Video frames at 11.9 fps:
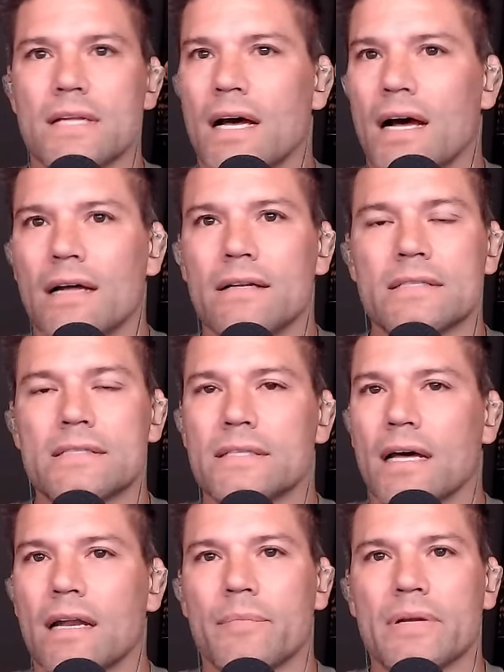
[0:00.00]
not, it's
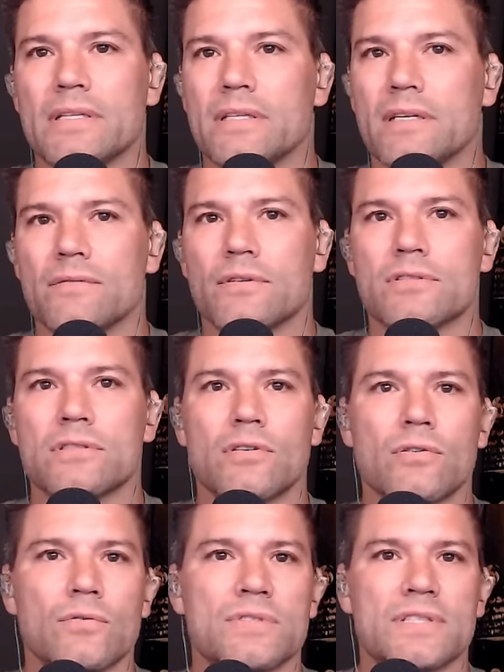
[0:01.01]
not a big deal. There's
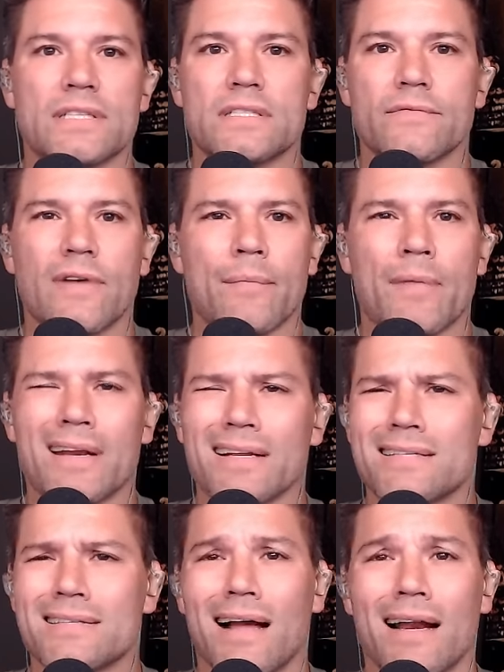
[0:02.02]
no sense of, I'm not
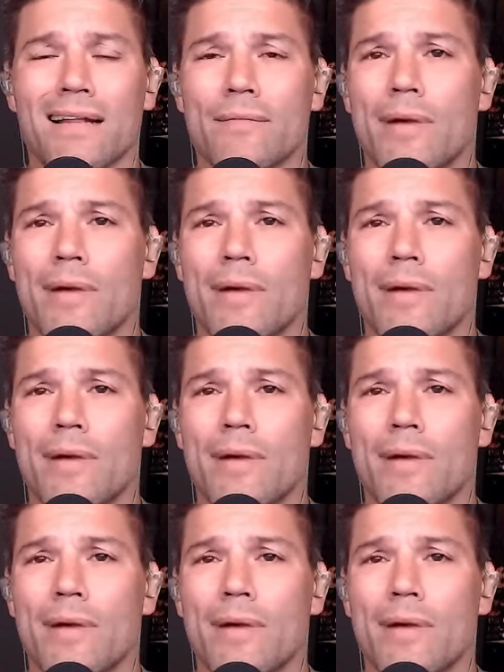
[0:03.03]
excited